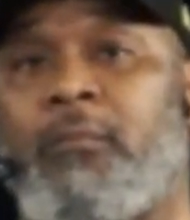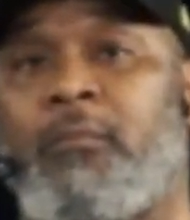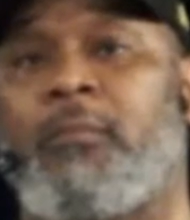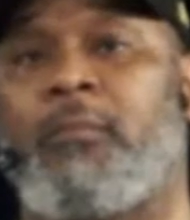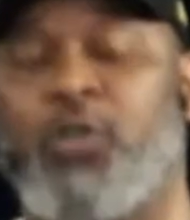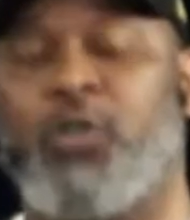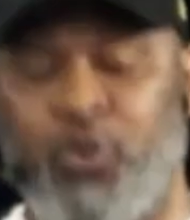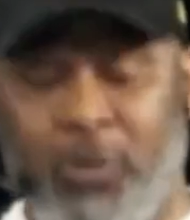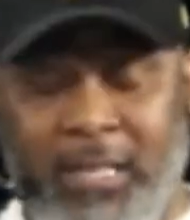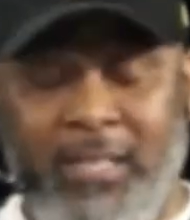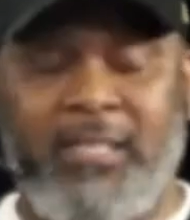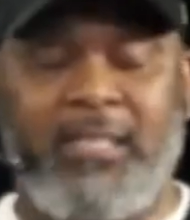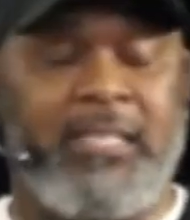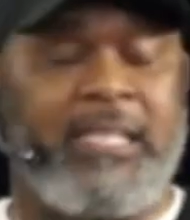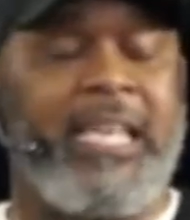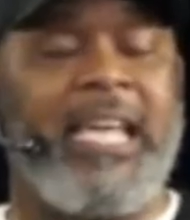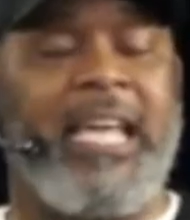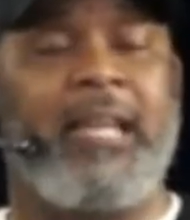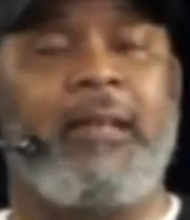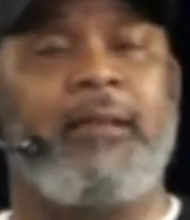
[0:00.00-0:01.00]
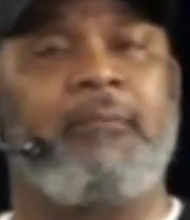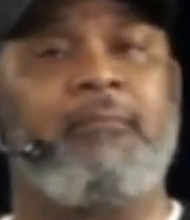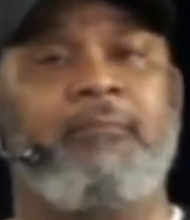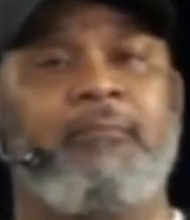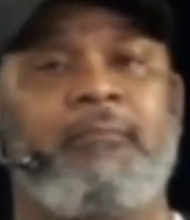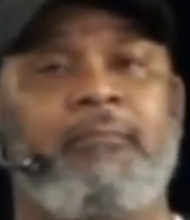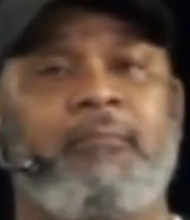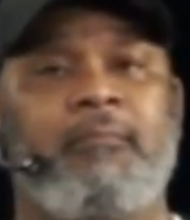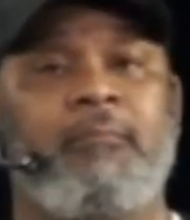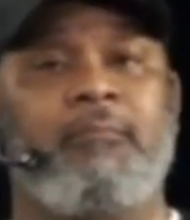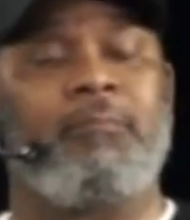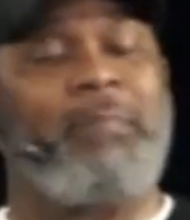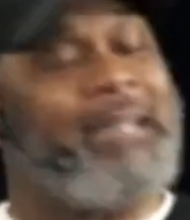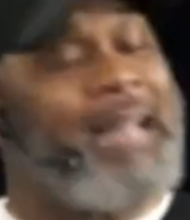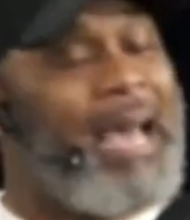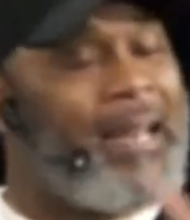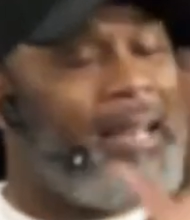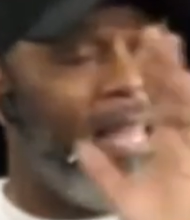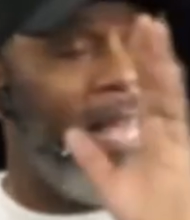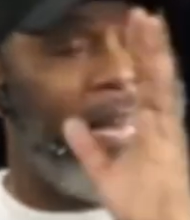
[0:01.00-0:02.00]
You can see it, but
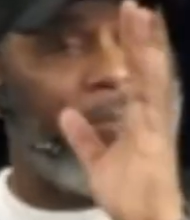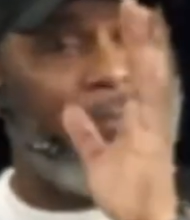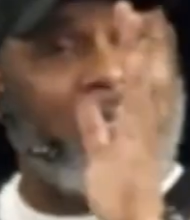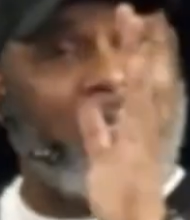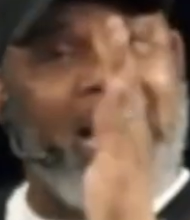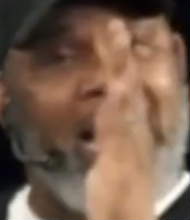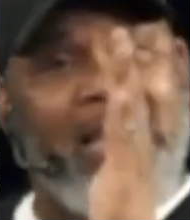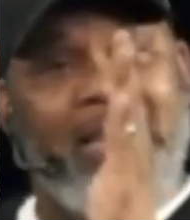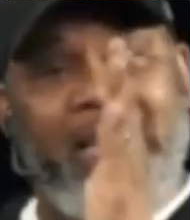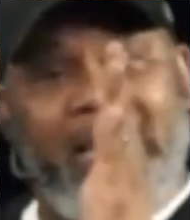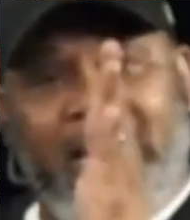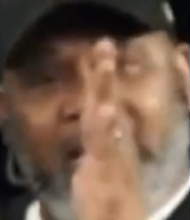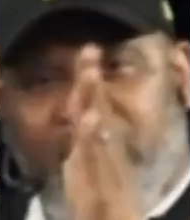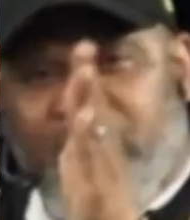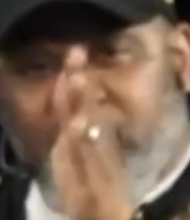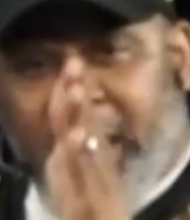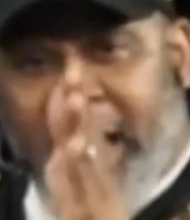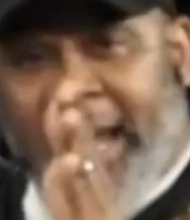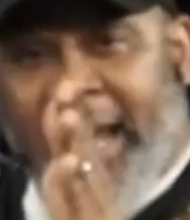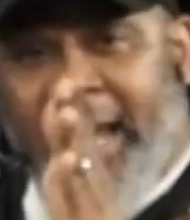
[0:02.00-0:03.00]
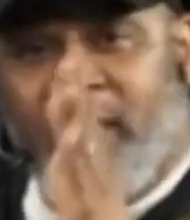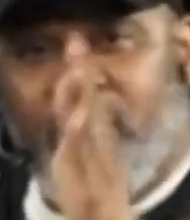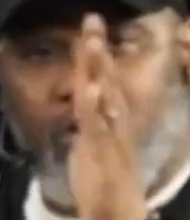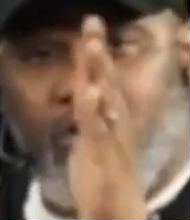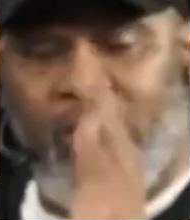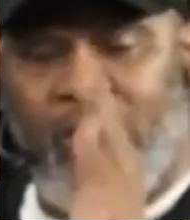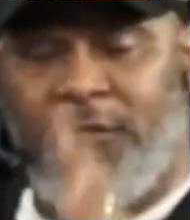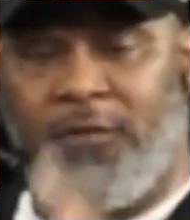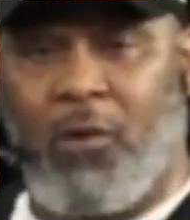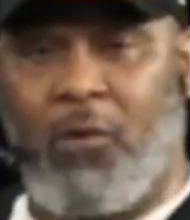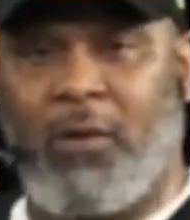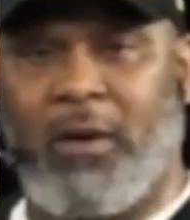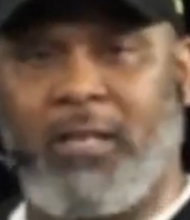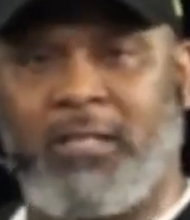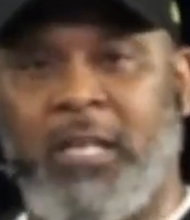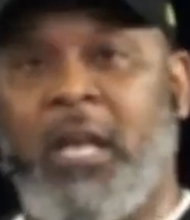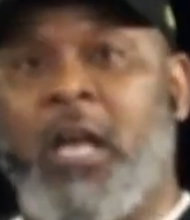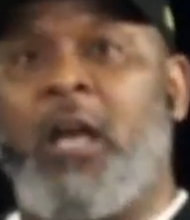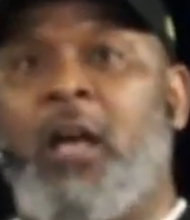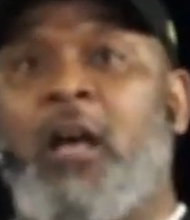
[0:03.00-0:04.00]
not let it change your focus.
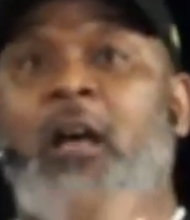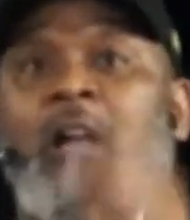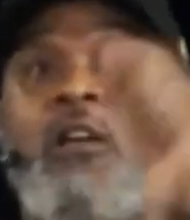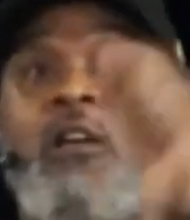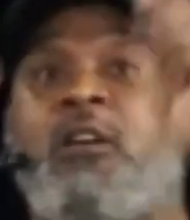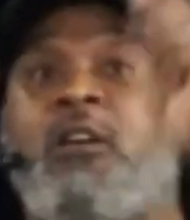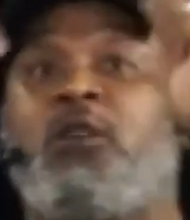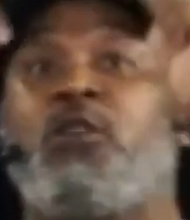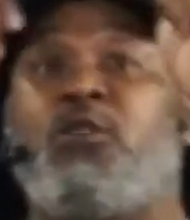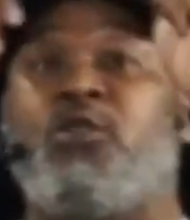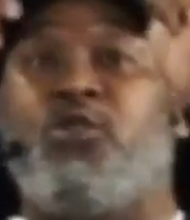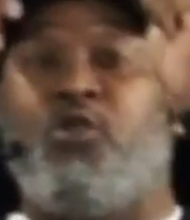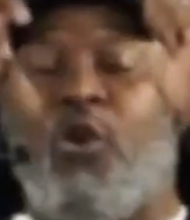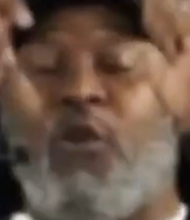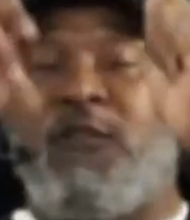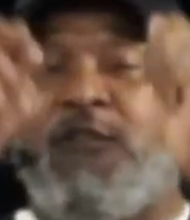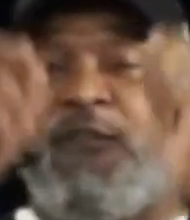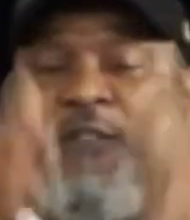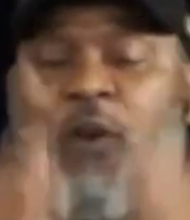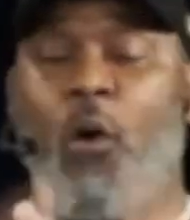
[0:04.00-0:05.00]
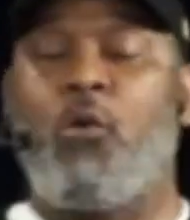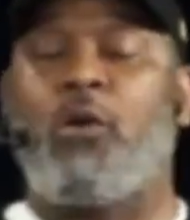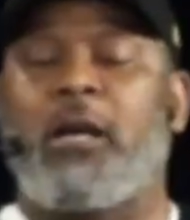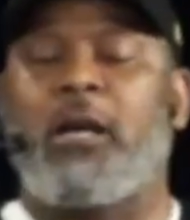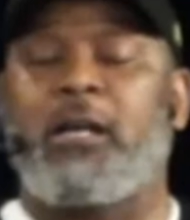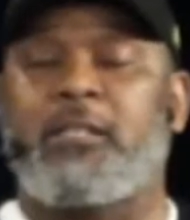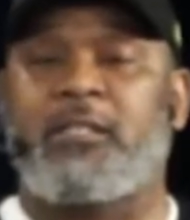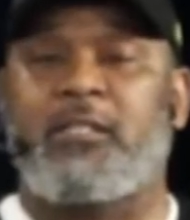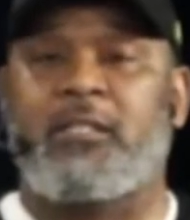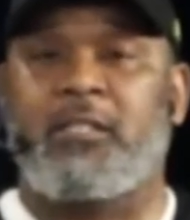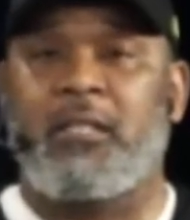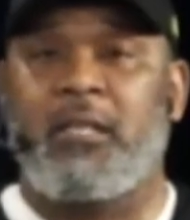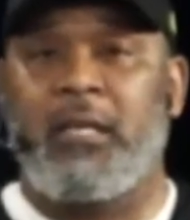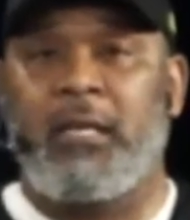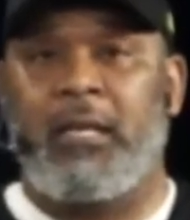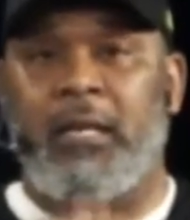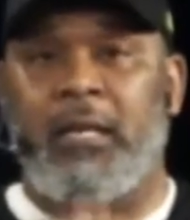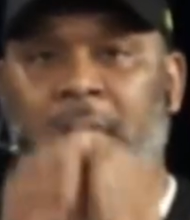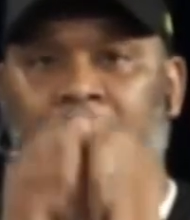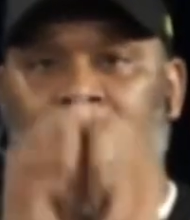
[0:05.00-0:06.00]
Your focus
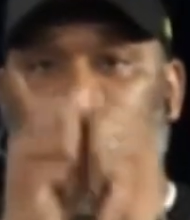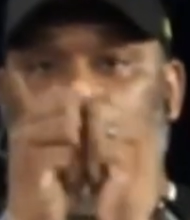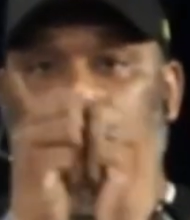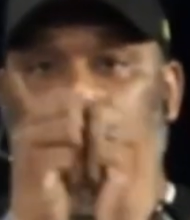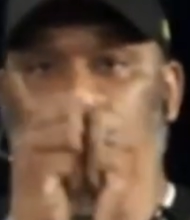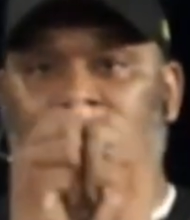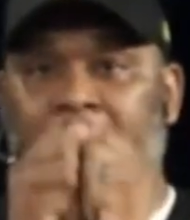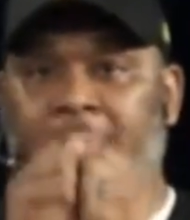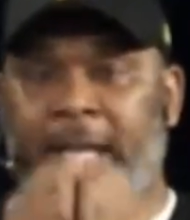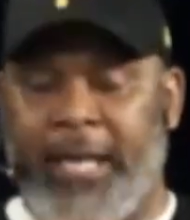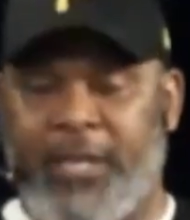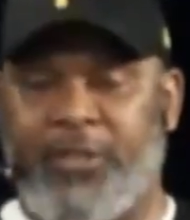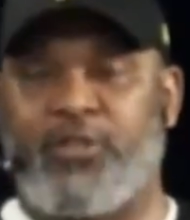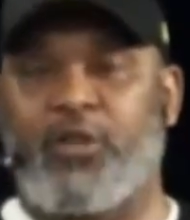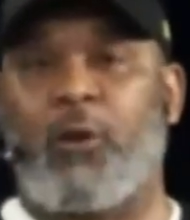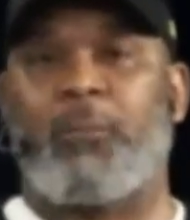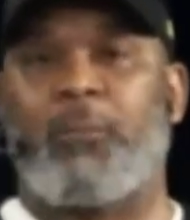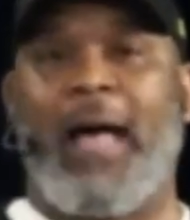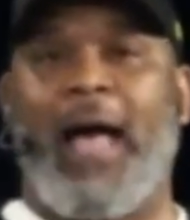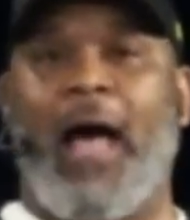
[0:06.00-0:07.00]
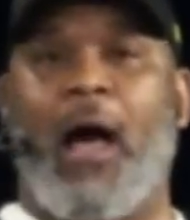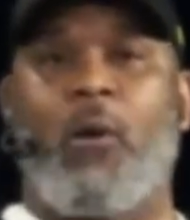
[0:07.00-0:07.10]
is your power.